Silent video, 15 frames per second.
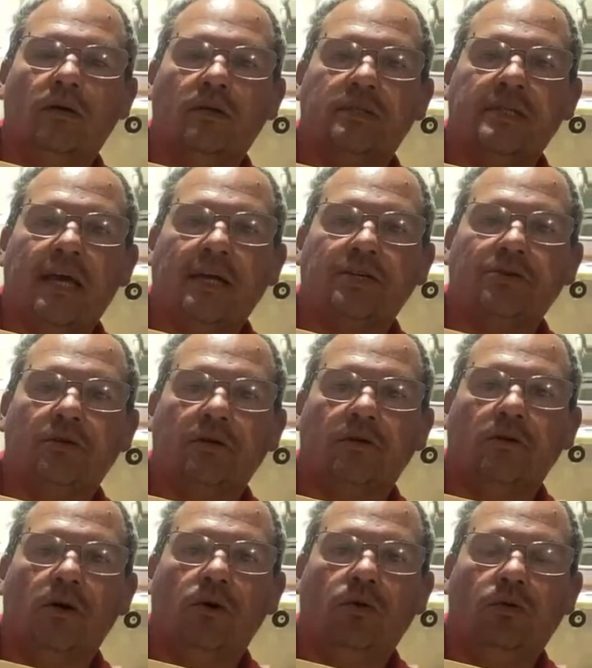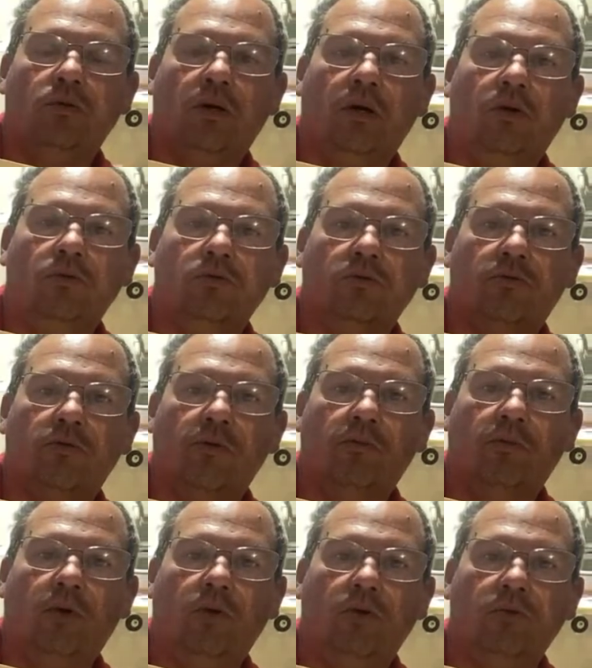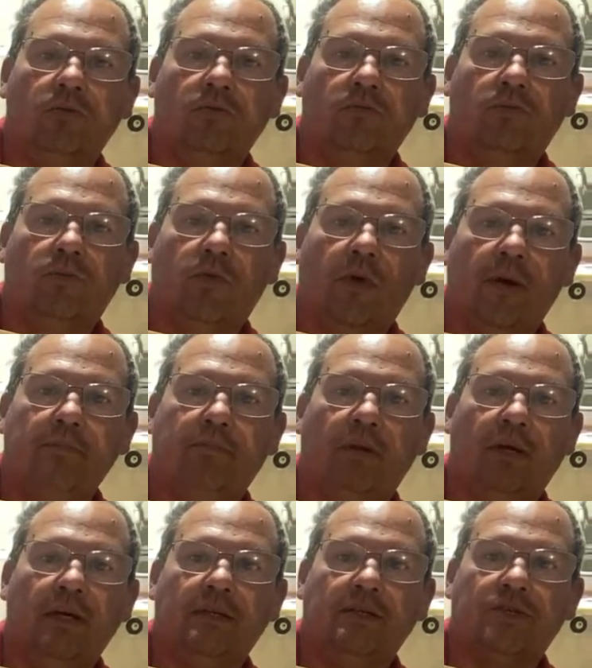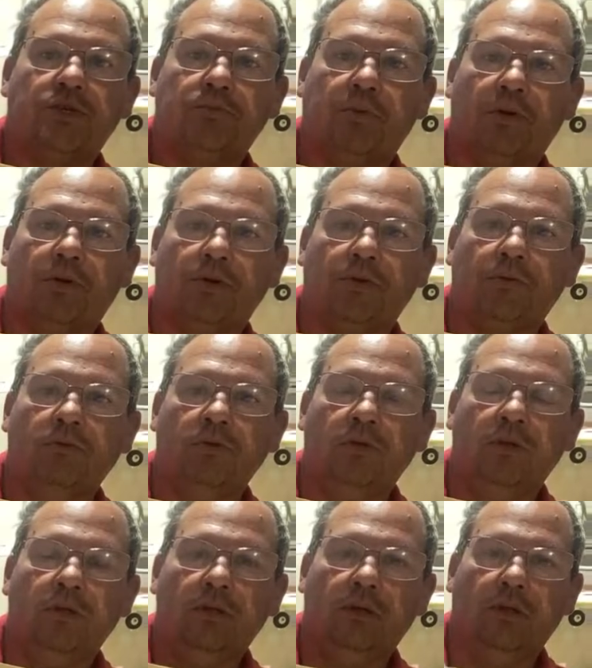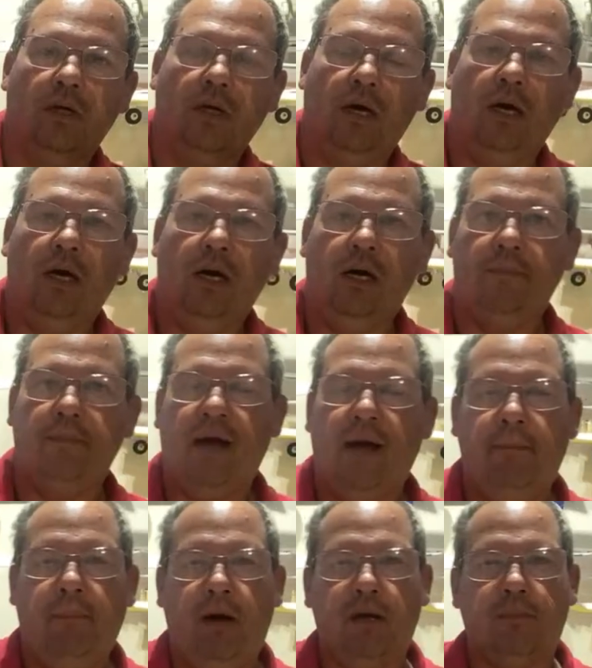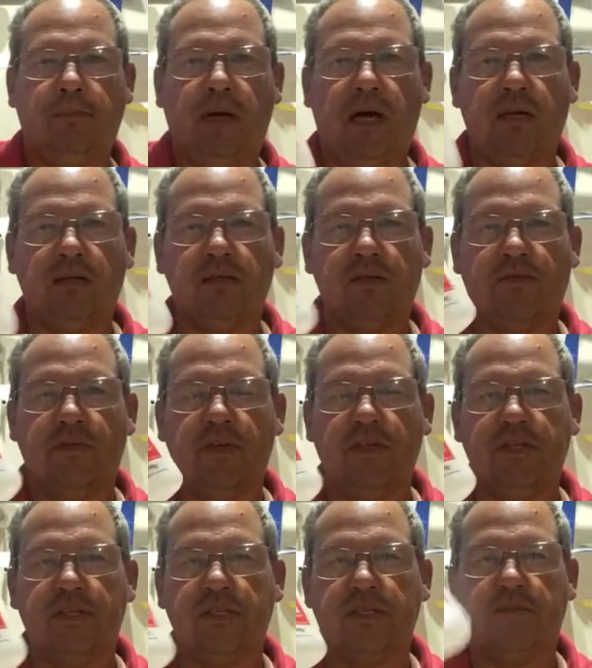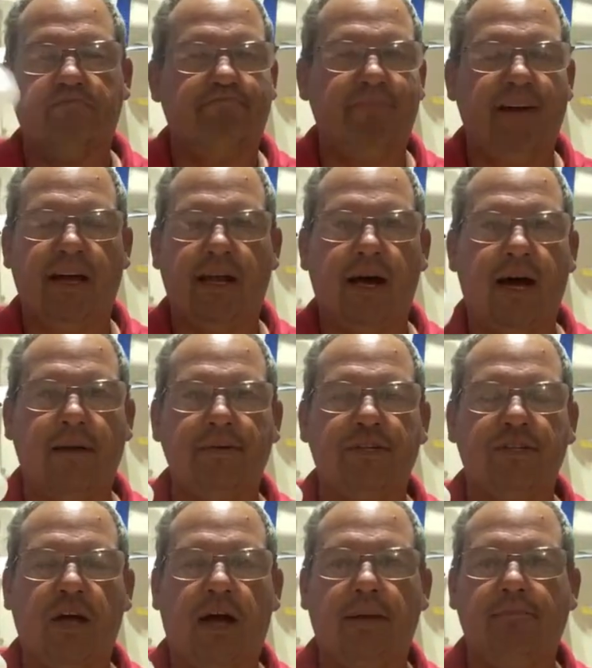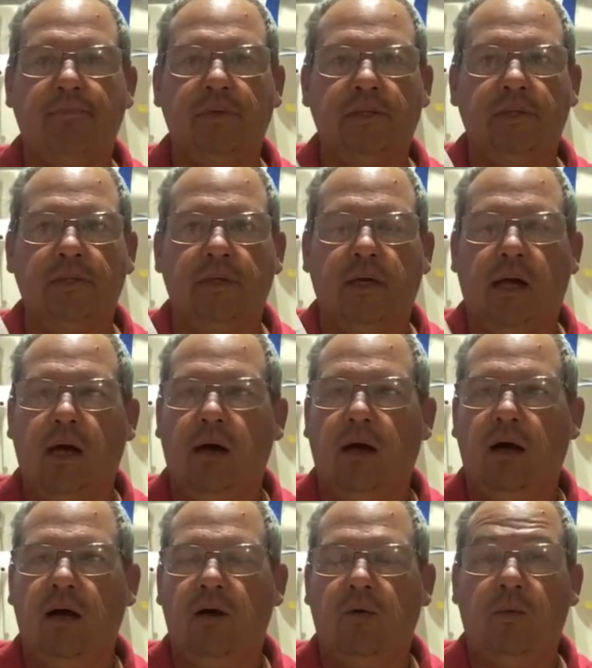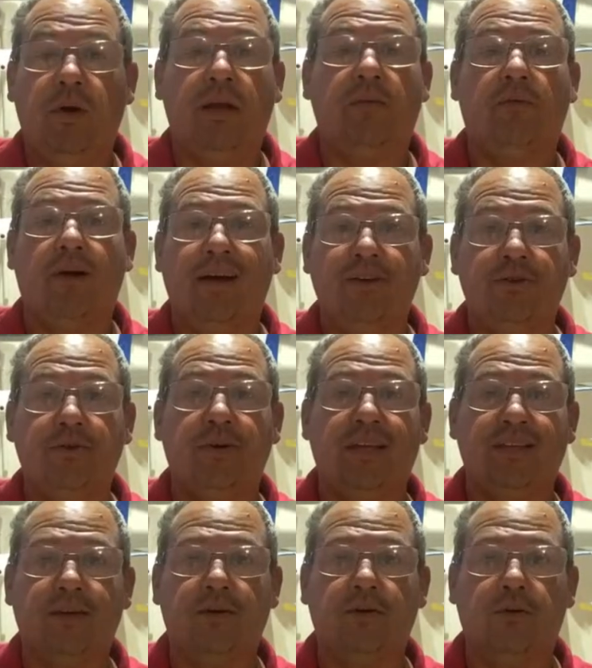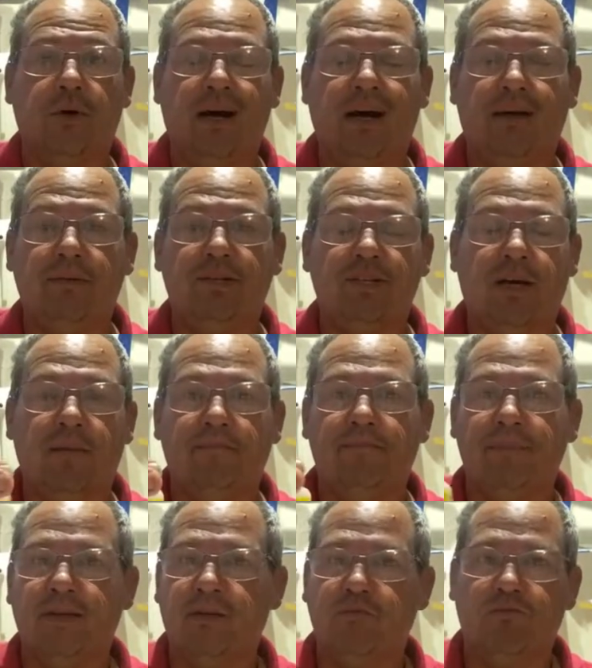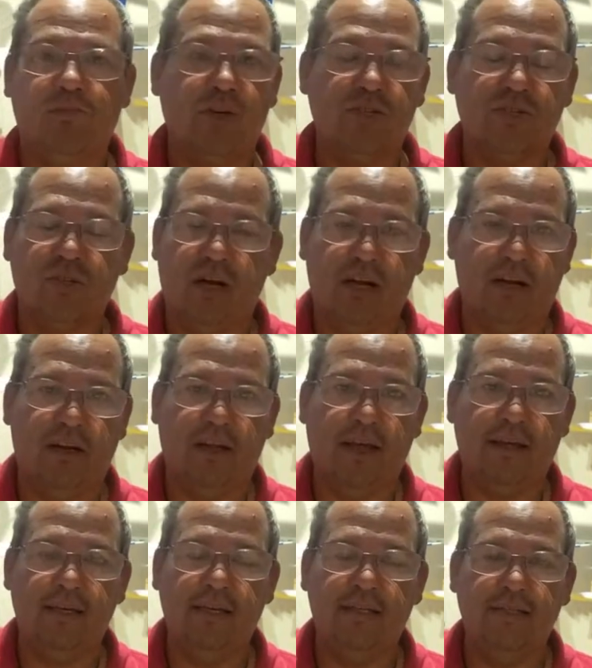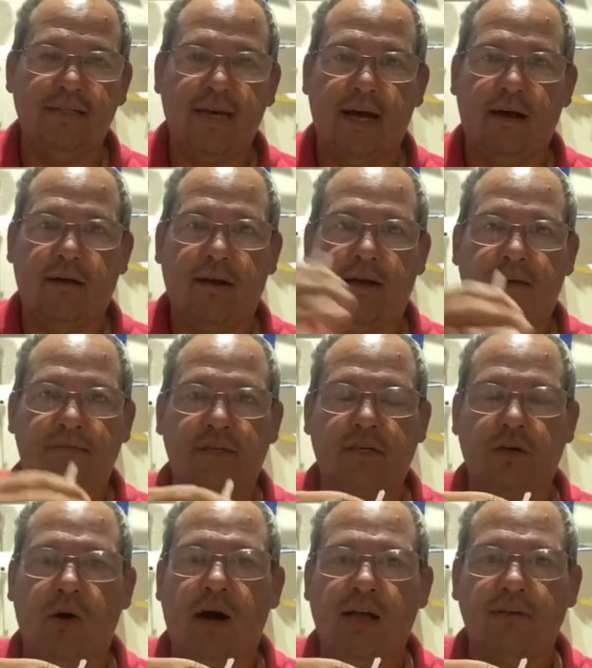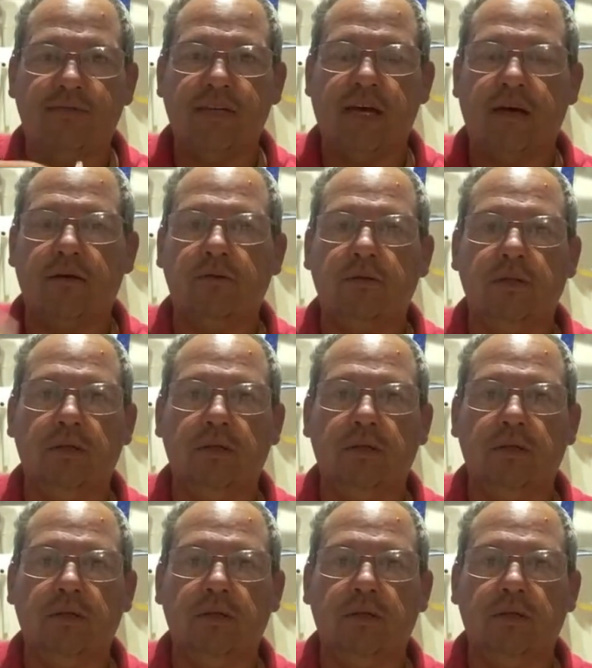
It's actually gold, old Great Plains Super Glue. I bought a bottles of this at a hobby shop. Whenever I do get to go to a hobby shop, there's none in town. I have to go out of town.